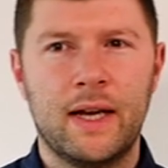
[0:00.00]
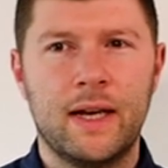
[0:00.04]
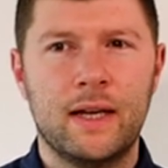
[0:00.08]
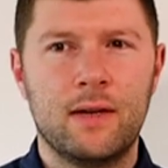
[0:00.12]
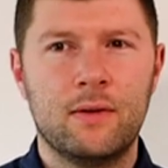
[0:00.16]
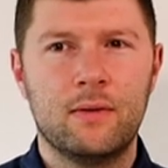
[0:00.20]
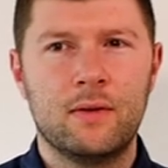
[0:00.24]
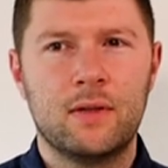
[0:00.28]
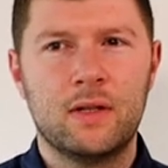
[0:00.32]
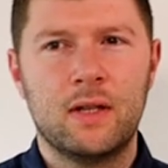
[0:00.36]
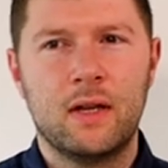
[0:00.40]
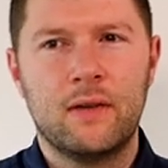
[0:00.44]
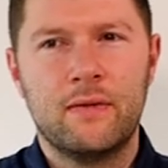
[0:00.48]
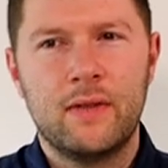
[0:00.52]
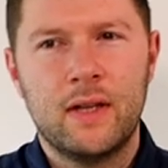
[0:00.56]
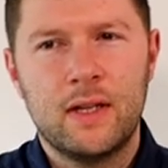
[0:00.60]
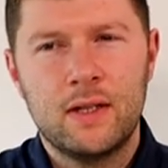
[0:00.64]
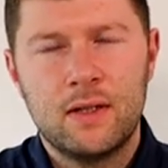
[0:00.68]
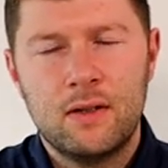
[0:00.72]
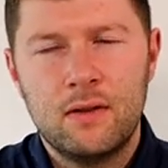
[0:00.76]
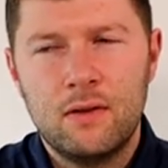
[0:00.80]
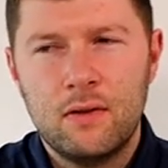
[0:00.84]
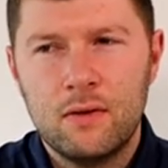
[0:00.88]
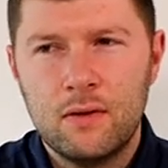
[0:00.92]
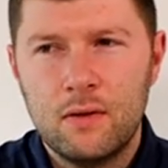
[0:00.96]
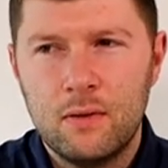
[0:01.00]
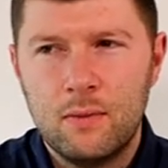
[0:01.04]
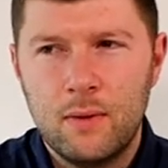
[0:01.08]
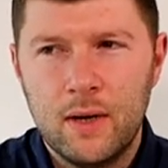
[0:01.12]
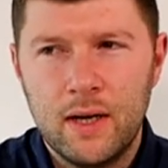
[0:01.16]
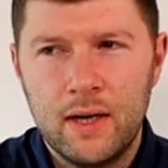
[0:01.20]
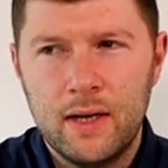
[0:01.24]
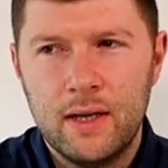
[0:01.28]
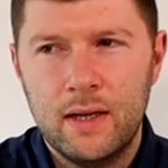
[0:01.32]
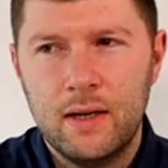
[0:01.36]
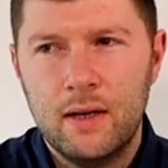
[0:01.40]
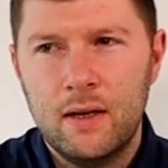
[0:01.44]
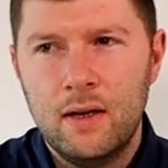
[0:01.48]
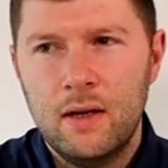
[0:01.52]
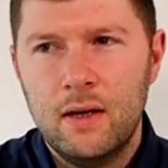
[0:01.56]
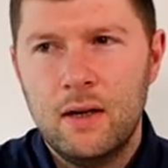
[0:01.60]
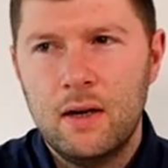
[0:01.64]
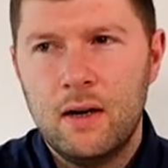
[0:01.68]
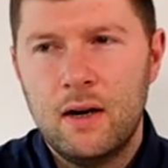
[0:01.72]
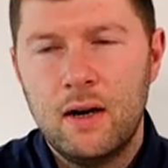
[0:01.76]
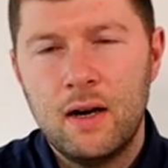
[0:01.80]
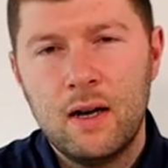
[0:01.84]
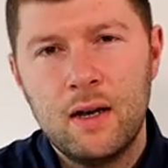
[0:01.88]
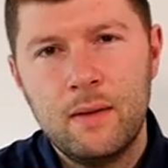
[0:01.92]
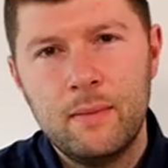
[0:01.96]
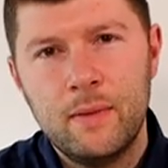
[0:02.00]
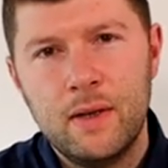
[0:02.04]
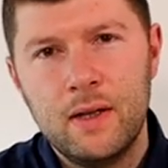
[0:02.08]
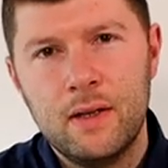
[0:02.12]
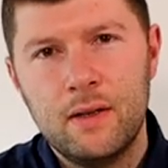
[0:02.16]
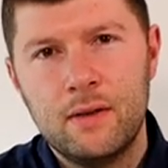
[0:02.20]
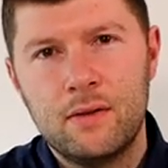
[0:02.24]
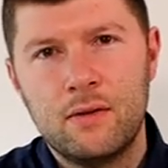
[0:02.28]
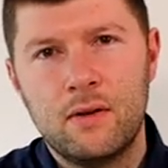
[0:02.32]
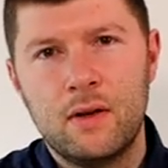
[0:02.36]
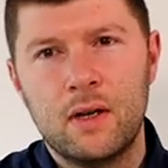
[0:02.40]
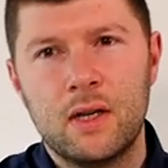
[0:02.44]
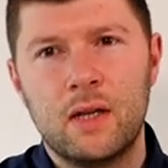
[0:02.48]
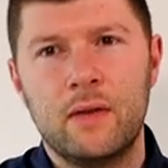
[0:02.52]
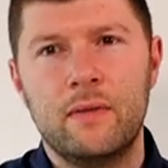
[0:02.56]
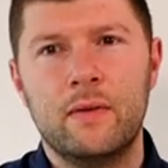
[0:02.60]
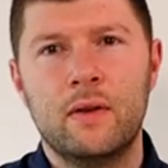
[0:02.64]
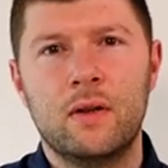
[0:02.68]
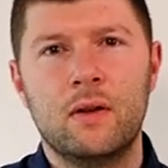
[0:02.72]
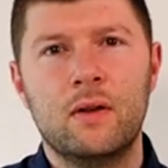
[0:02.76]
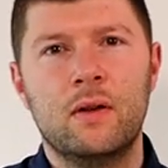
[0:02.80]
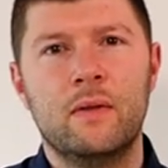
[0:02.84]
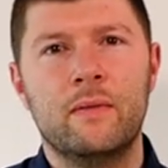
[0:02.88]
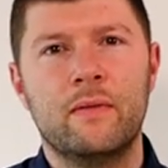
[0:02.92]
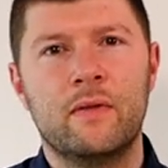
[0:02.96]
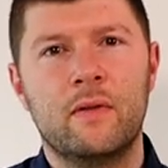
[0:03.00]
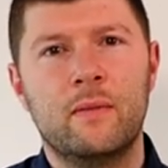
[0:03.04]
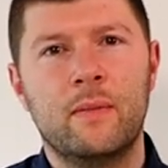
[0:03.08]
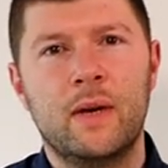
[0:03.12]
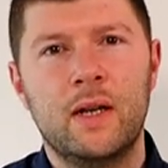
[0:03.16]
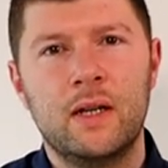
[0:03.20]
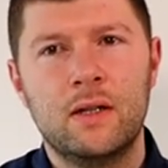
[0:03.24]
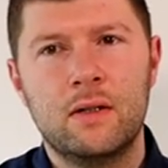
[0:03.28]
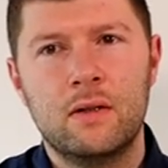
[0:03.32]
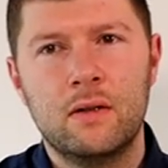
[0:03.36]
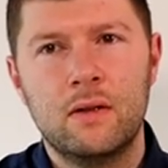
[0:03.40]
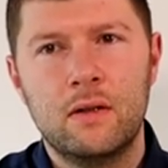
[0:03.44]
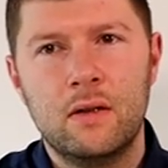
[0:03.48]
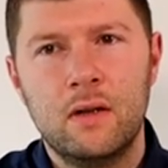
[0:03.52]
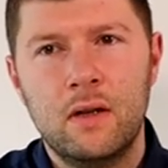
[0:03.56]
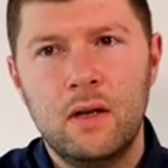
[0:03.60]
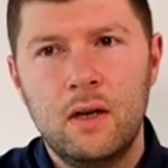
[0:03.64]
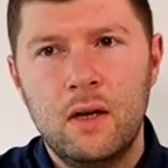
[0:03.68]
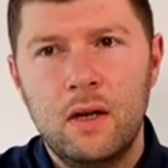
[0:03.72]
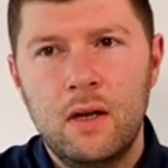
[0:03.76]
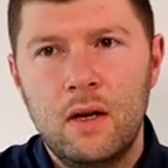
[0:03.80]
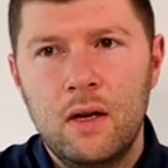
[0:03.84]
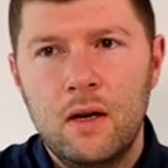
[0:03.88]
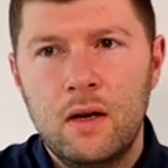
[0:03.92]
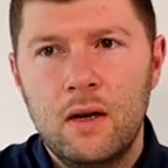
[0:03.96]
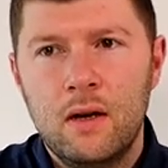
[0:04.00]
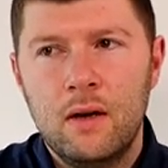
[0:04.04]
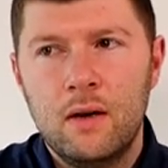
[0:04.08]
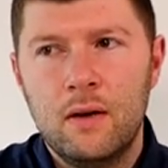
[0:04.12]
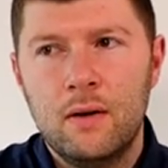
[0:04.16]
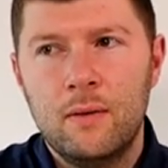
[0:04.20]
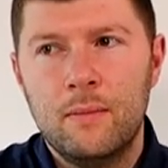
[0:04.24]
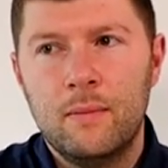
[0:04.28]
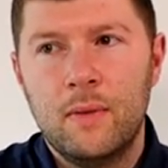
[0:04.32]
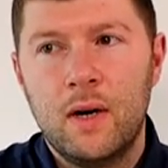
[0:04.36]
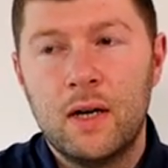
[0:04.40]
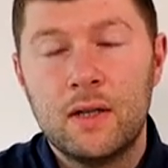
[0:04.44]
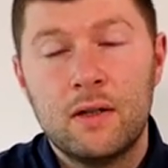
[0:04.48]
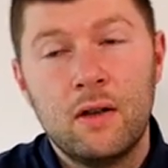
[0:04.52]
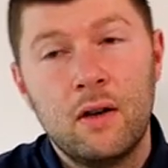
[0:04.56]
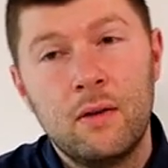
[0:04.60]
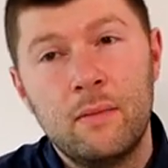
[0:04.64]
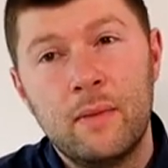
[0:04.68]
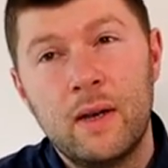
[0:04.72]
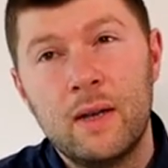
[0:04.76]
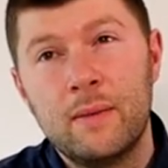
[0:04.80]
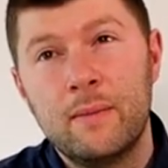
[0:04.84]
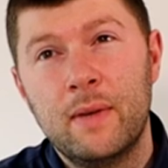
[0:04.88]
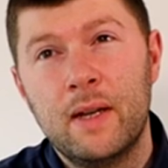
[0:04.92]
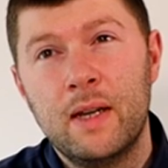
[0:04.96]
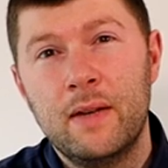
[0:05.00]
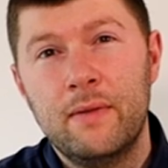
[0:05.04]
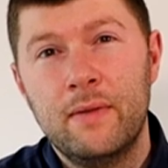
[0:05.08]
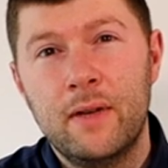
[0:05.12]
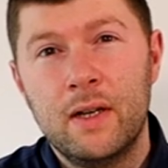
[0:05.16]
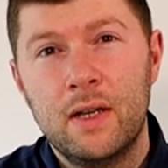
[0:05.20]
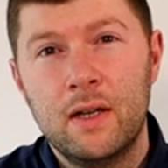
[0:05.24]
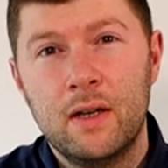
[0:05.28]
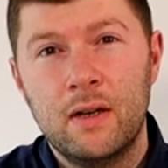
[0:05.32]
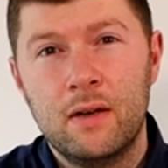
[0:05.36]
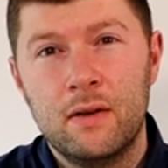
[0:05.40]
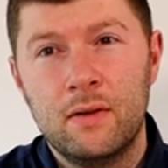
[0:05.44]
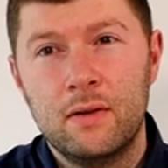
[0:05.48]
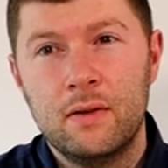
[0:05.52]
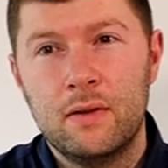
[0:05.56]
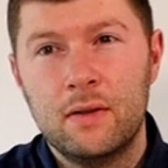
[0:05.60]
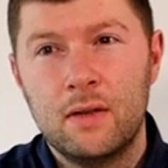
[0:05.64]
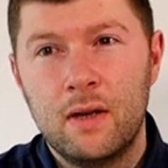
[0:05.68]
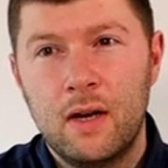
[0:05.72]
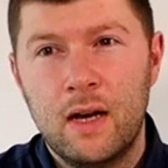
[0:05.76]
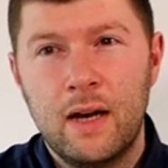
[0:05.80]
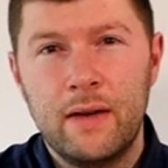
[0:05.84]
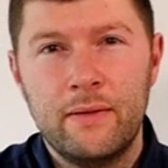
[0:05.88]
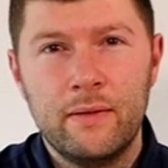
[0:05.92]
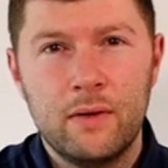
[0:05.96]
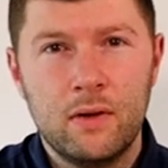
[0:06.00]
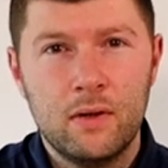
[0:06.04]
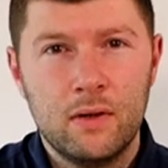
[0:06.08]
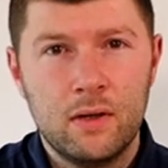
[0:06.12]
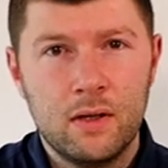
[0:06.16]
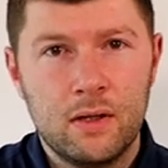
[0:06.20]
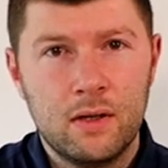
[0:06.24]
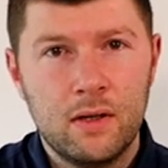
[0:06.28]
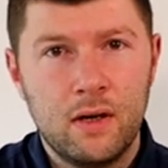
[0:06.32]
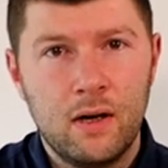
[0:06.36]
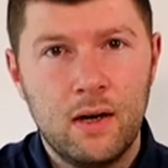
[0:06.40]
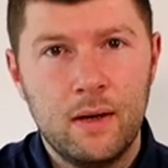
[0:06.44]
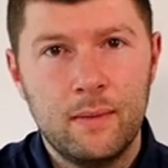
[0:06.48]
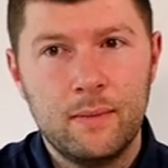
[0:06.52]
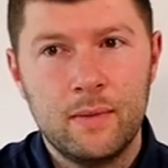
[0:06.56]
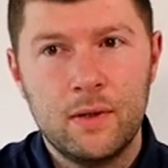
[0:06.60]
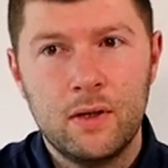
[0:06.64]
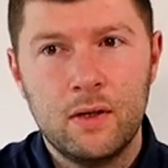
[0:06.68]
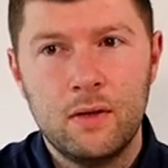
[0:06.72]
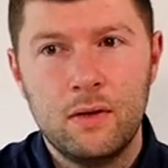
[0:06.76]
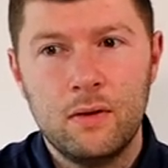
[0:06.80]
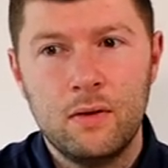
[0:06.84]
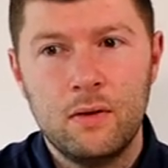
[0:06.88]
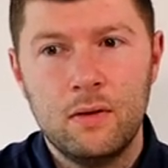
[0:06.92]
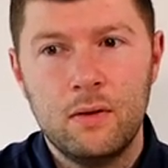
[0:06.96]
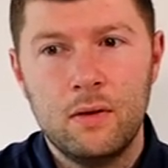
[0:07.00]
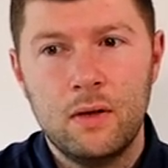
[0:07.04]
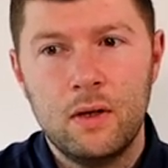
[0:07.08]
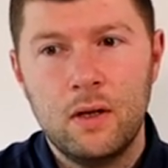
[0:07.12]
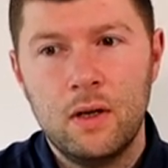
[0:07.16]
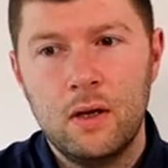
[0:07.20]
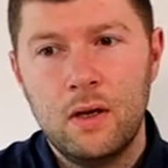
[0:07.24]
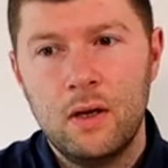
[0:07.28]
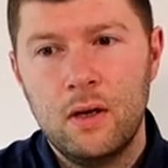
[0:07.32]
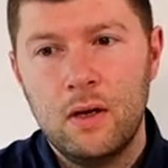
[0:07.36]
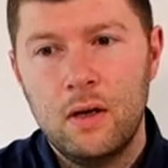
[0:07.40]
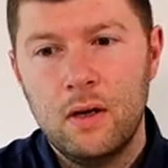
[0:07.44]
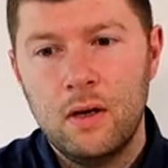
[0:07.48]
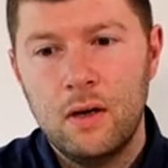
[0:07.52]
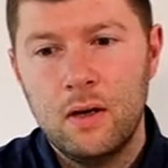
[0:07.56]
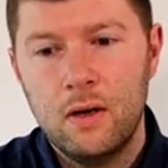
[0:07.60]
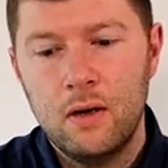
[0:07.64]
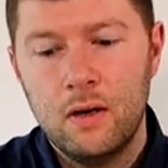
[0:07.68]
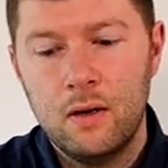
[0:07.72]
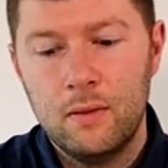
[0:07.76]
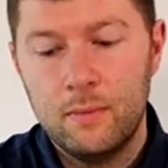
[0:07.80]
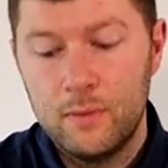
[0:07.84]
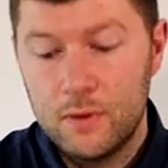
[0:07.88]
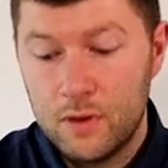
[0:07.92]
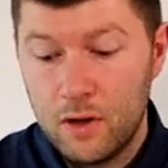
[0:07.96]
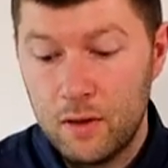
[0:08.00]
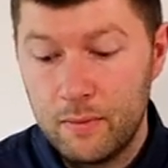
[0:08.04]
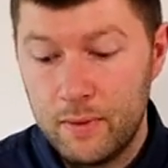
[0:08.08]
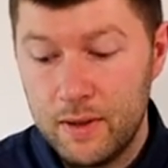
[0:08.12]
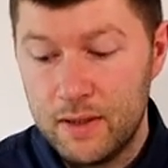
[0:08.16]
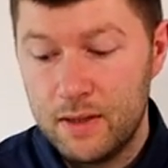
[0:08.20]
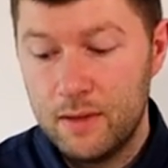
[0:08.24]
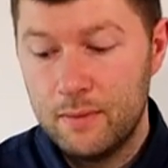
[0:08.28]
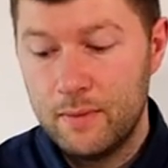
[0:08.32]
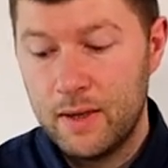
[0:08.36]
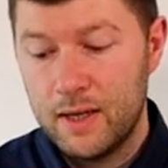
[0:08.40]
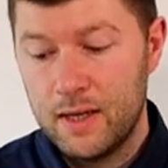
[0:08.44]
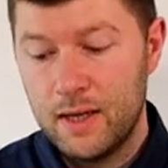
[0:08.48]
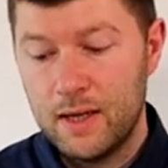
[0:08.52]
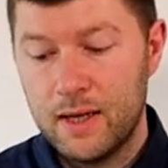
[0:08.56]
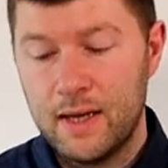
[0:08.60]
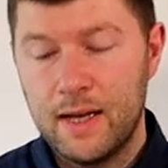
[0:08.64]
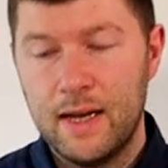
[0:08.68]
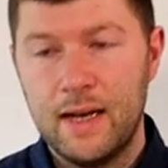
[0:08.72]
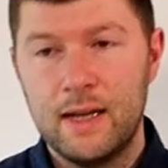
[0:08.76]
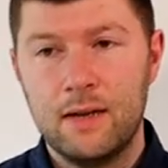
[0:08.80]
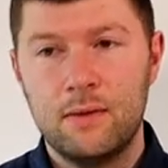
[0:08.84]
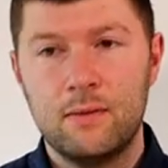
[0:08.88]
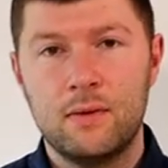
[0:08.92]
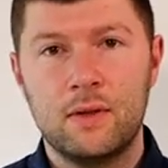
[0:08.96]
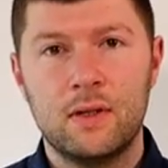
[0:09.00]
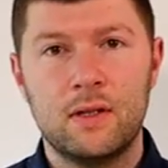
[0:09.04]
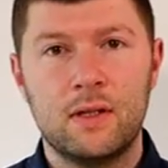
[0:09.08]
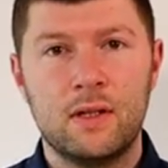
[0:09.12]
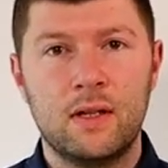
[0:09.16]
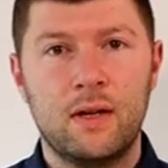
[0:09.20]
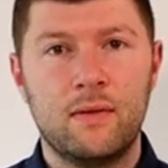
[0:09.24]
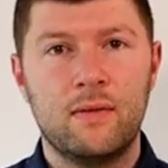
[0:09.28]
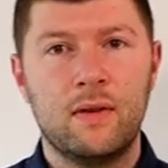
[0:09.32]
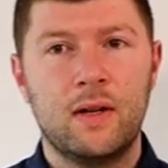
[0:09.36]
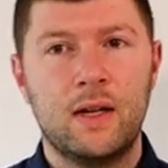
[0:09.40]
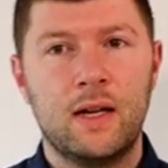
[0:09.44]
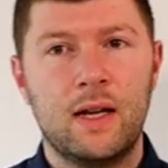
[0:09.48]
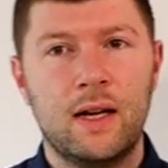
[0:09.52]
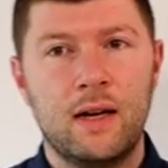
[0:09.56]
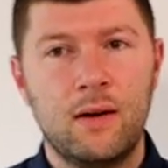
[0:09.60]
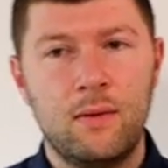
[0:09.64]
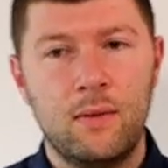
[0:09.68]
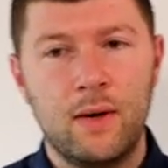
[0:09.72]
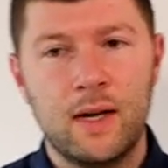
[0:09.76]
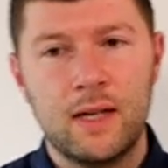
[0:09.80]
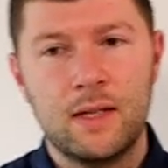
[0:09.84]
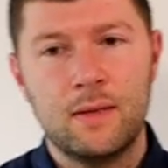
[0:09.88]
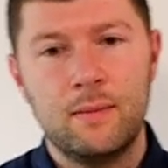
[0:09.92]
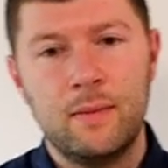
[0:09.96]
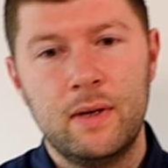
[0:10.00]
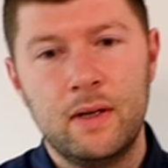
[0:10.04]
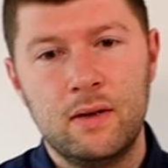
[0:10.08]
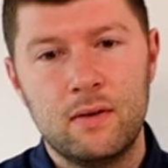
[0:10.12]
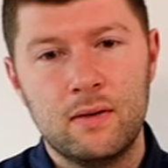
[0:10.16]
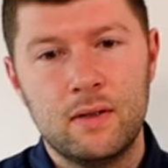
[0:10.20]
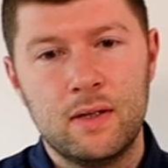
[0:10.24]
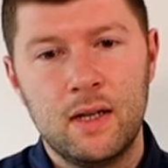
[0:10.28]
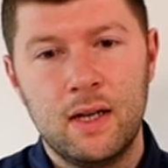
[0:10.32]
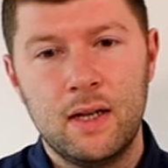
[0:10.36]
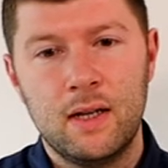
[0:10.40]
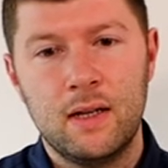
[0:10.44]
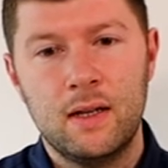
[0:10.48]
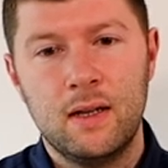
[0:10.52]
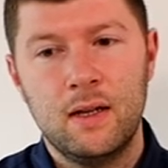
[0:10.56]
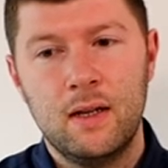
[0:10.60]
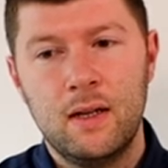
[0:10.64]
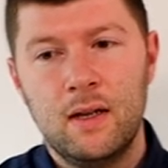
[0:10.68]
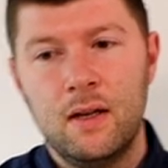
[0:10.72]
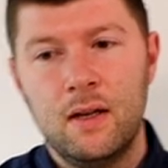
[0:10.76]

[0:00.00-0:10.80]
candle stuff. That's not the way. I am here to try and give you good information. Um, I don't make many videos. I haven't got the time to. Um, so busy making candles and stuff like that, wax melts and